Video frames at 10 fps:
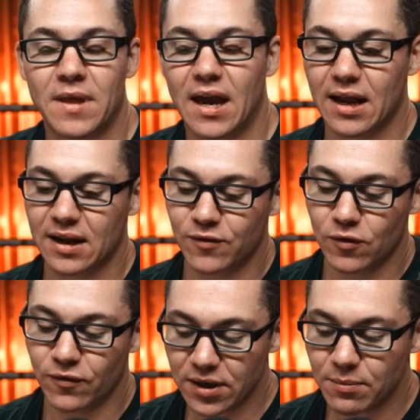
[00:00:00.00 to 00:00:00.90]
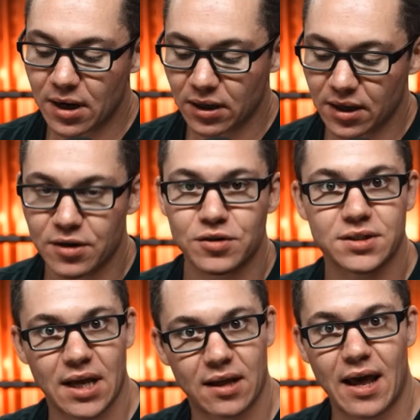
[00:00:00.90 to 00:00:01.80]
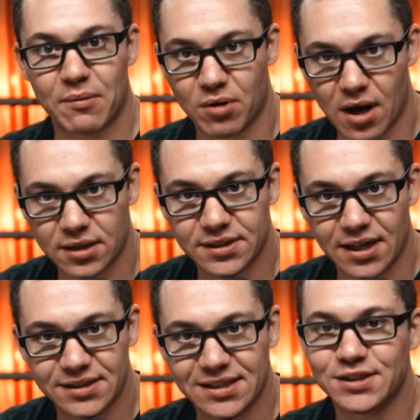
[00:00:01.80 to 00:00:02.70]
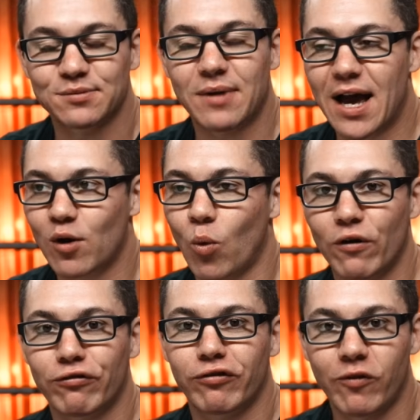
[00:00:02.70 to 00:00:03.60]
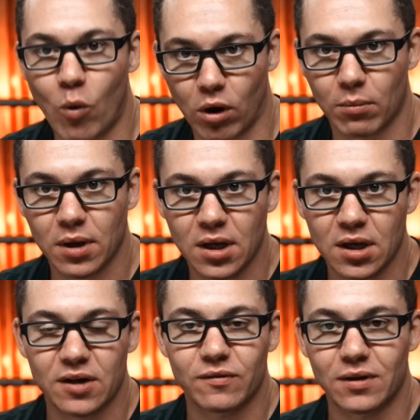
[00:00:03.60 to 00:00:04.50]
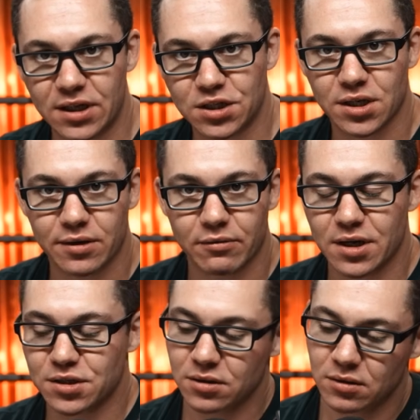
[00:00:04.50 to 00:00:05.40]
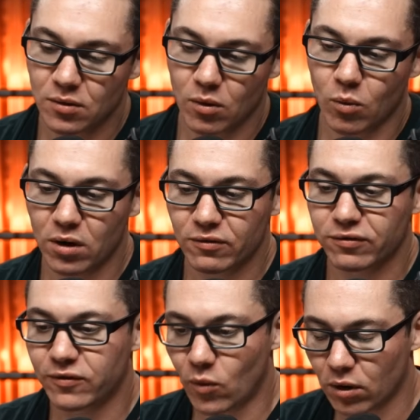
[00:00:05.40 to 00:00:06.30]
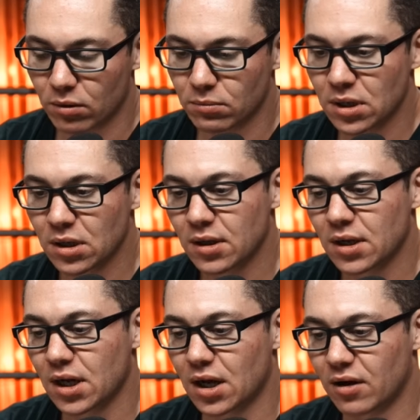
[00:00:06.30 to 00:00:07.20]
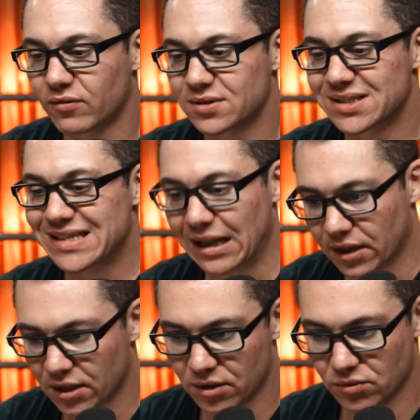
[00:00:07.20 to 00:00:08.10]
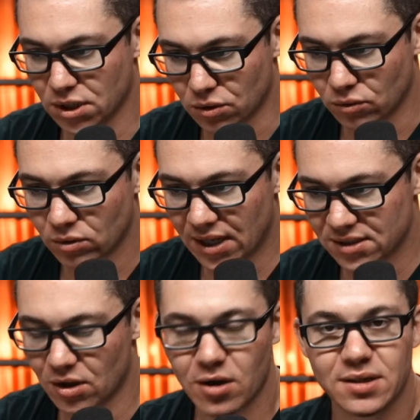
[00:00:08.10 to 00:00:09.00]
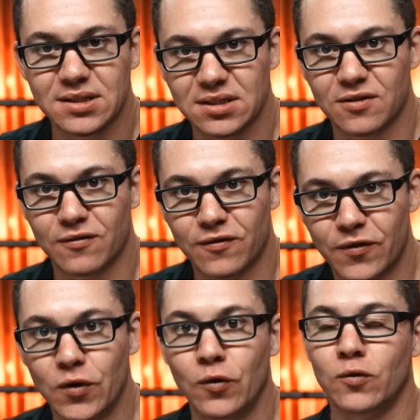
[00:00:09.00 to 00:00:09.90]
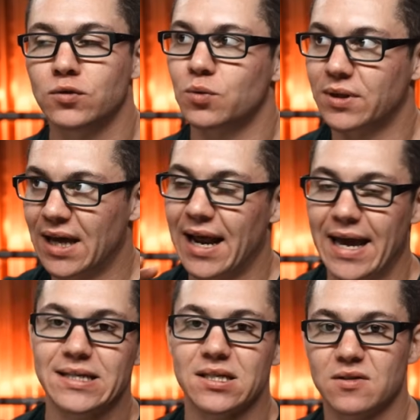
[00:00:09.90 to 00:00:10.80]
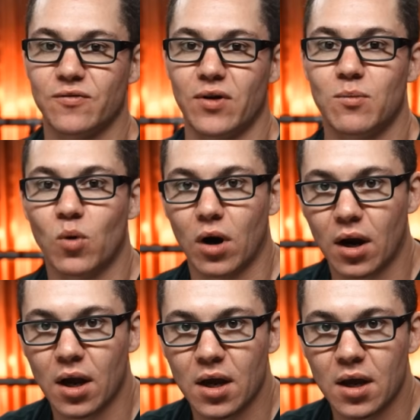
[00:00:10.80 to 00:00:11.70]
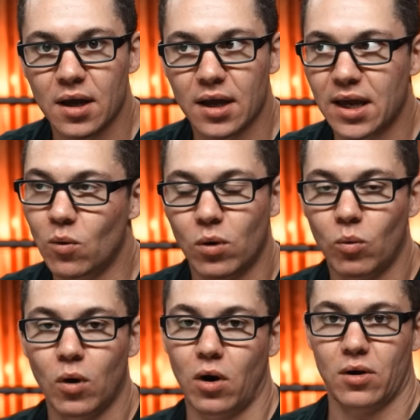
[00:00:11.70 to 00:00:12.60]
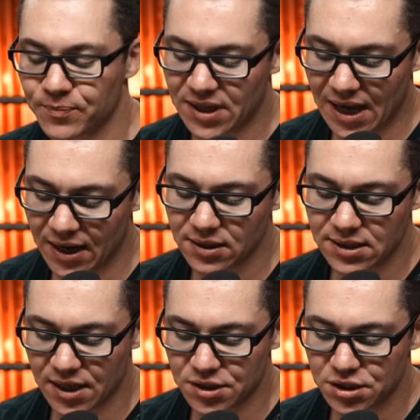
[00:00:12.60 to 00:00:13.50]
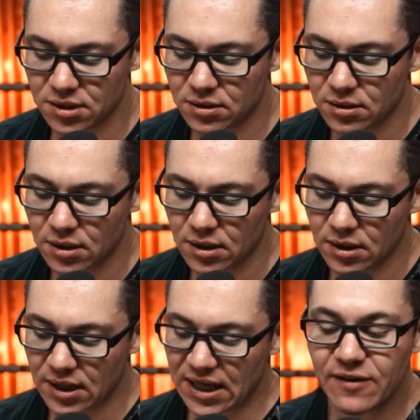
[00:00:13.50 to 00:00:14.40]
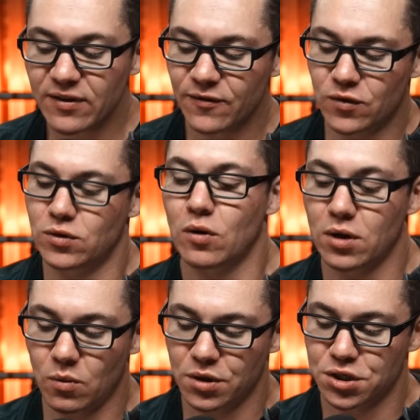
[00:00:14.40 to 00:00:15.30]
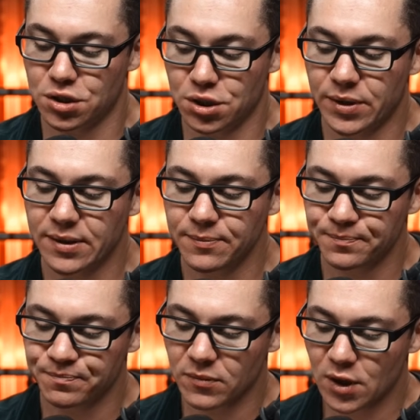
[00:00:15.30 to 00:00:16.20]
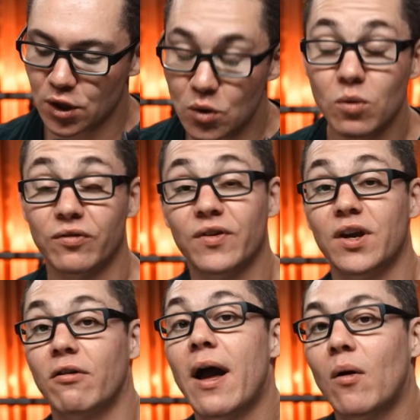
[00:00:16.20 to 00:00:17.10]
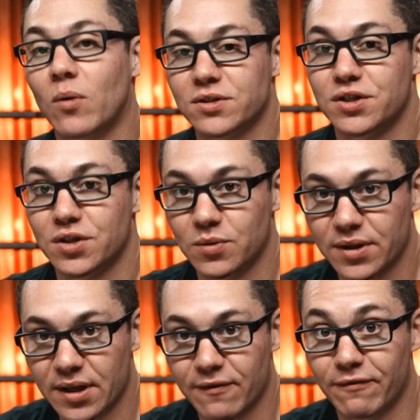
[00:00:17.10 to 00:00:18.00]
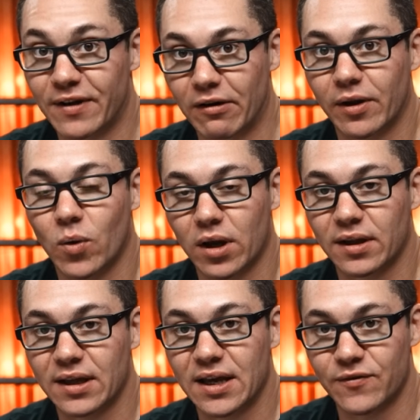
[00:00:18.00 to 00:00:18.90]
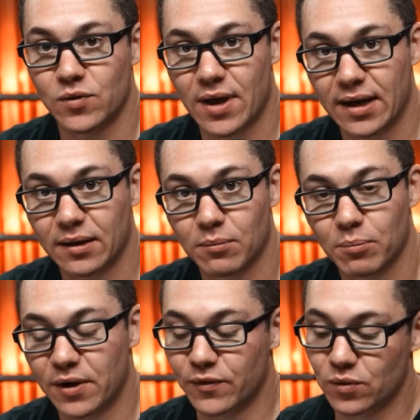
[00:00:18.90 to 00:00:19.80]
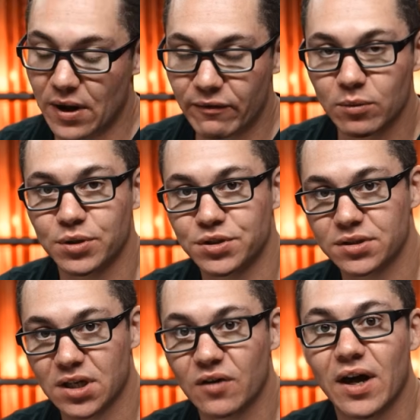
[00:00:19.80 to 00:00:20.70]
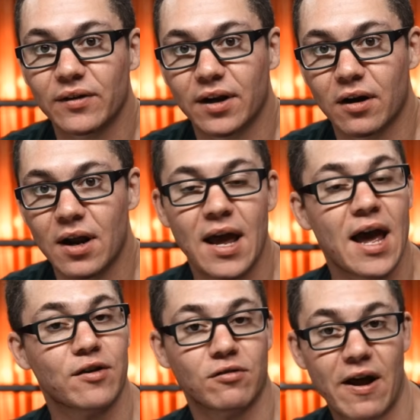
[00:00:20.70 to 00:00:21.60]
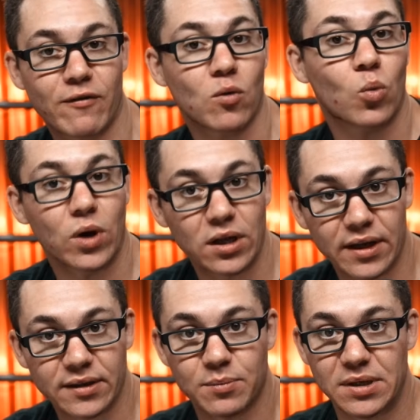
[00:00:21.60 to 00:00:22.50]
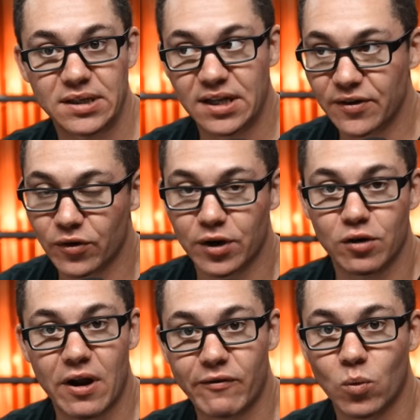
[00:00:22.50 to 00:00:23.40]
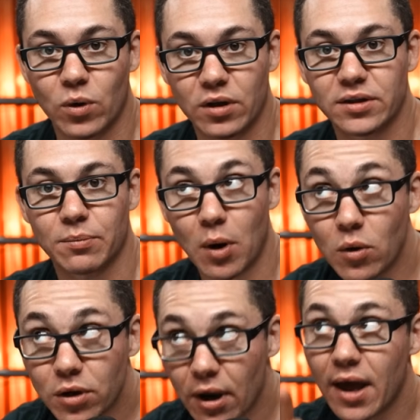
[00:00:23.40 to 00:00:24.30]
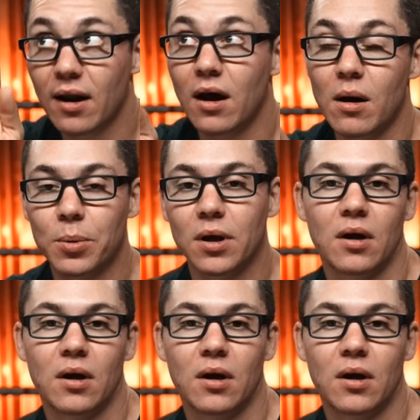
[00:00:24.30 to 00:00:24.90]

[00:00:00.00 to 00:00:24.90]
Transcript: And if you fundamentally understand that process, it doesn't matter what form of lead generation or what form of selling you do, as long as it's infused with that ACES framework, it will work. Getting attention, even if you don't know what you're doing, you will figure out what to do with it very quickly if you get it. But if you never put yourself out there and you're never willing to be different, you're never willing to poke your head up